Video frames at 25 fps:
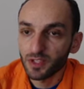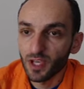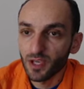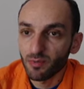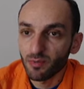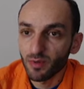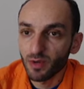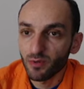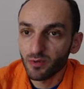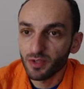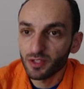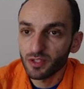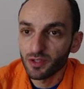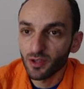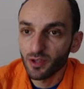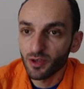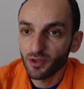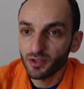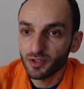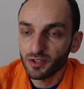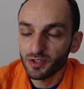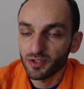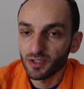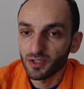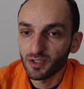game I was
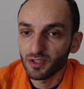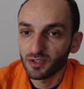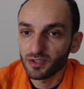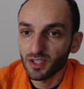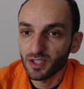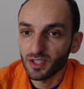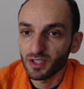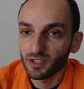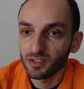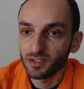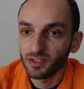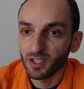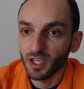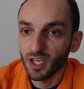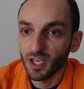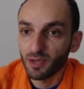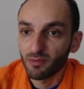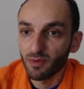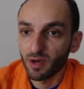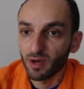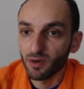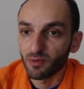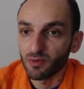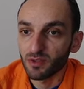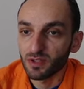lost and second game
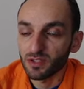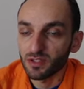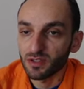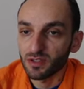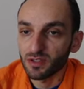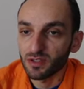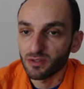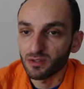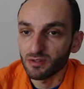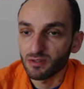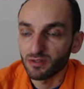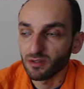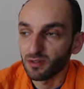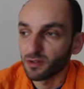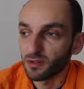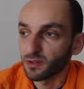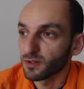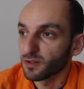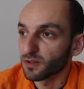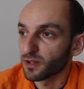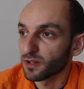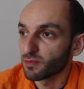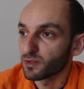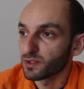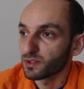I was
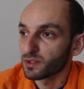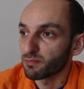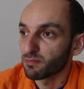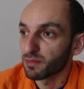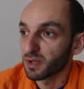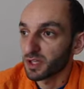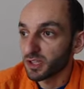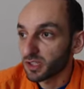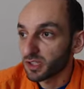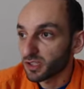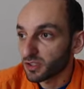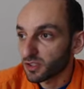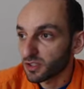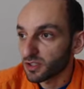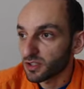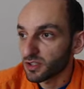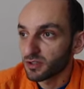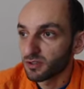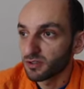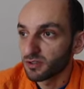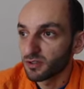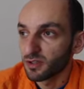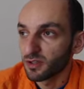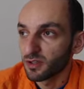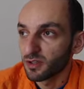uh, I was better
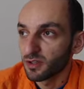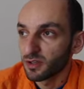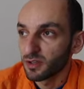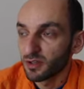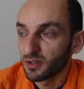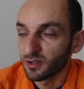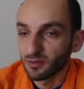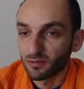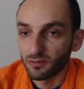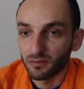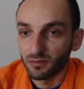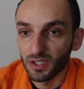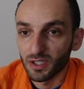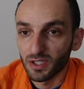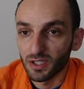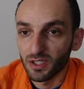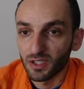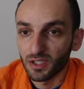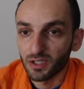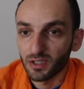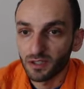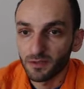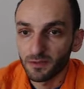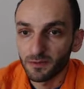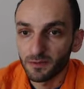
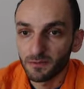winning.